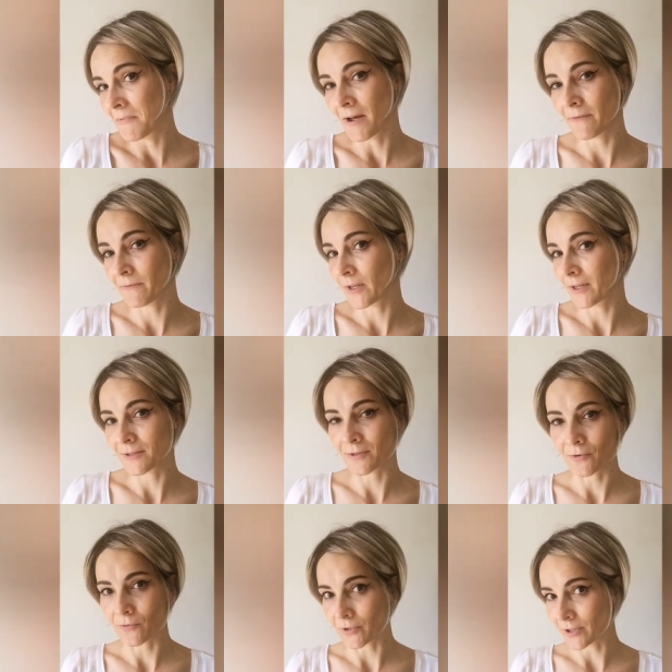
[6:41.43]
I think it's
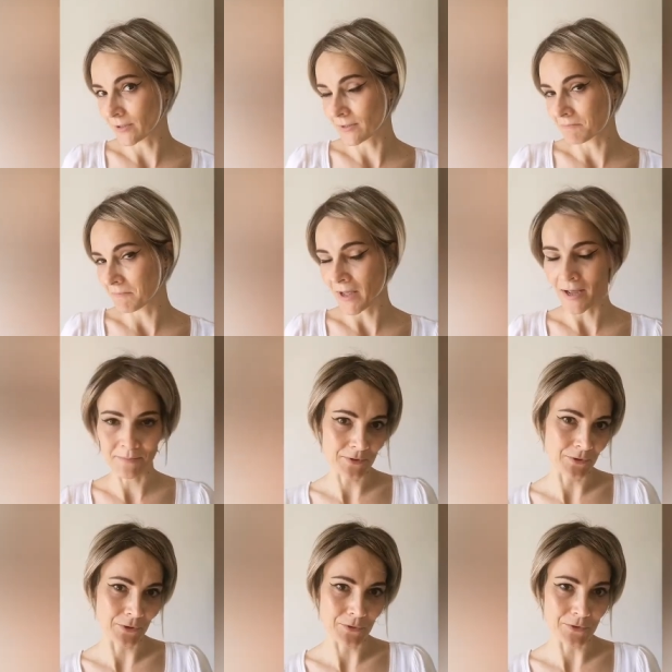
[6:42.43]
gorgeous,
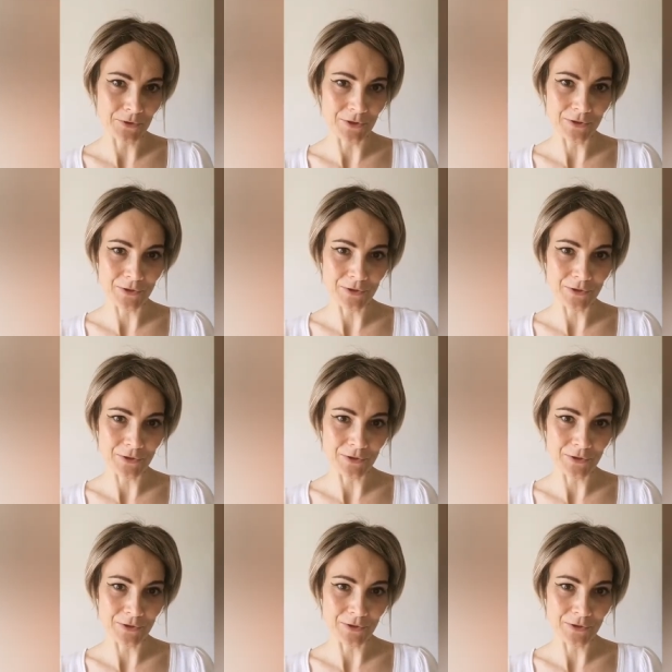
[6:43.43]
absolutely gorgeous.